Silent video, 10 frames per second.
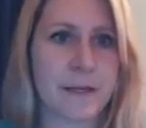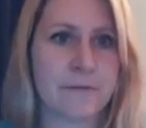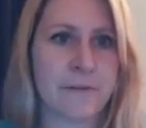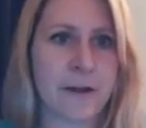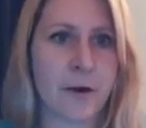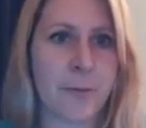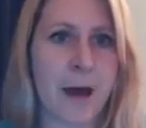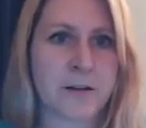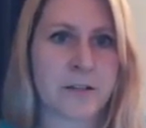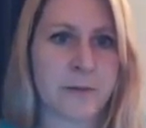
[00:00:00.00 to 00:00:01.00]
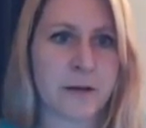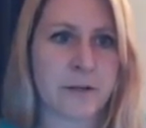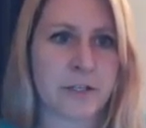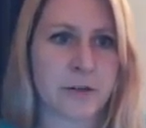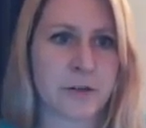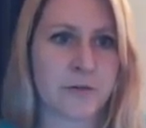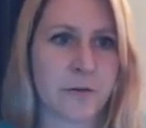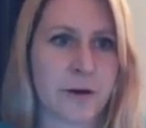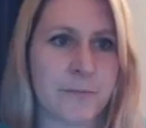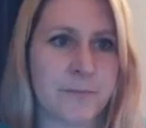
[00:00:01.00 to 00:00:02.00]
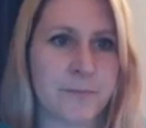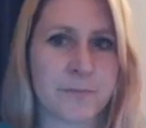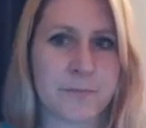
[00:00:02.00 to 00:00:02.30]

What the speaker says: And if I go back to my original form,